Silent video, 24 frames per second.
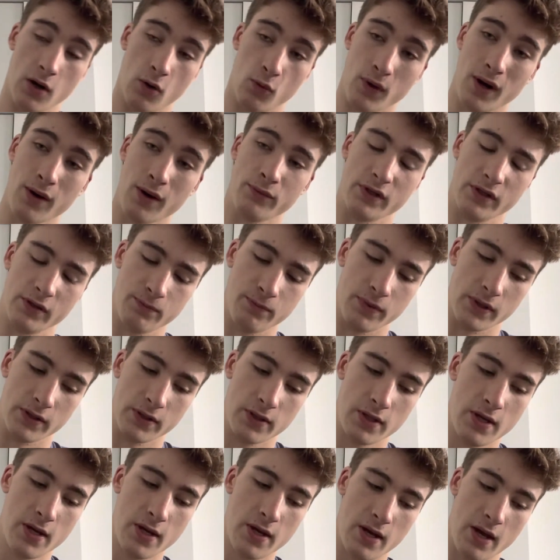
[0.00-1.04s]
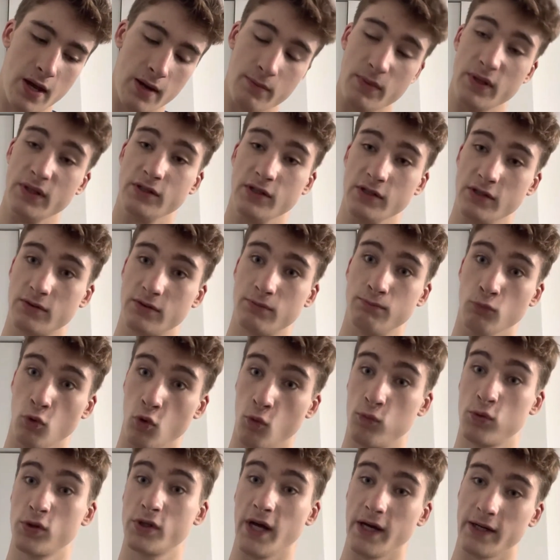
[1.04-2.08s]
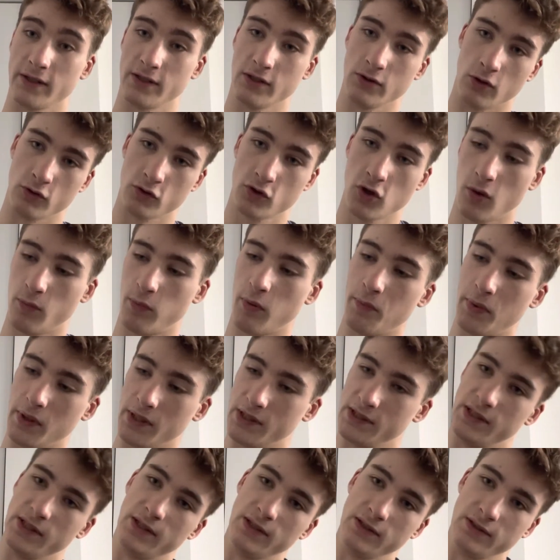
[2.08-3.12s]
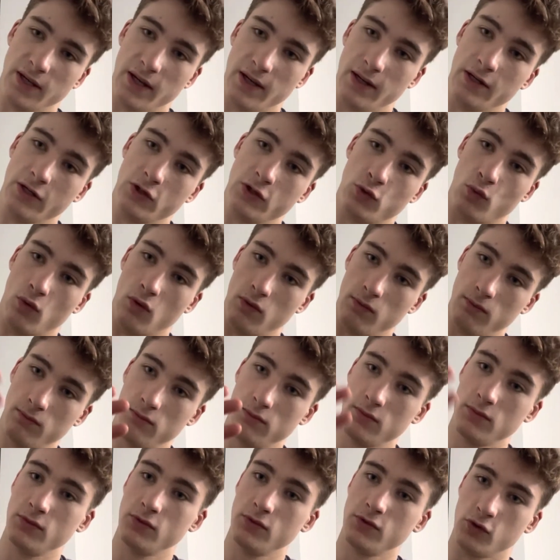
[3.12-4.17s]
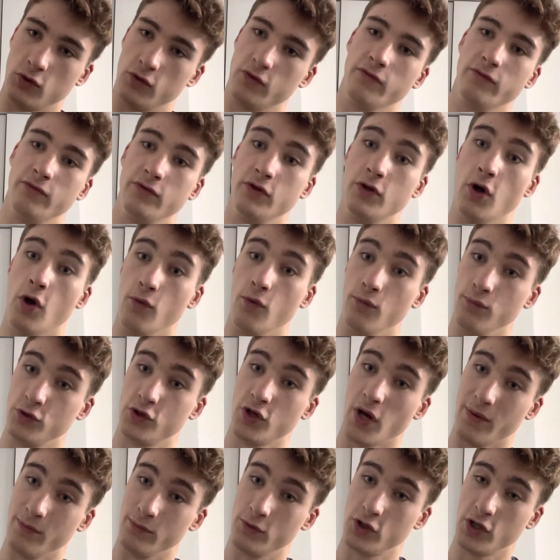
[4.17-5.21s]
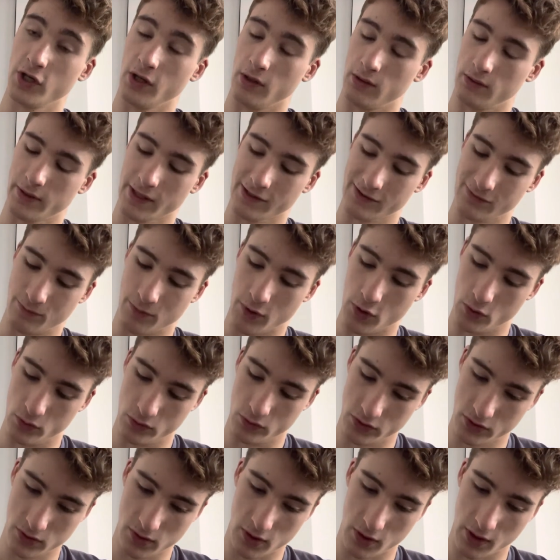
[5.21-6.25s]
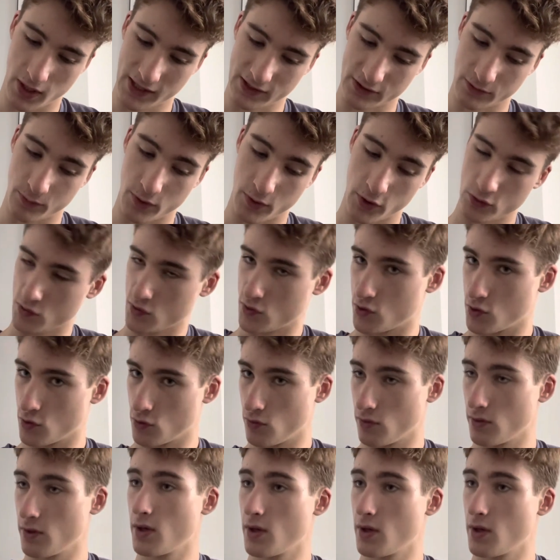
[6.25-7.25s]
around it, but it means it's more protected on top, because it is a literal sort of dome-shaped shield, as opposed to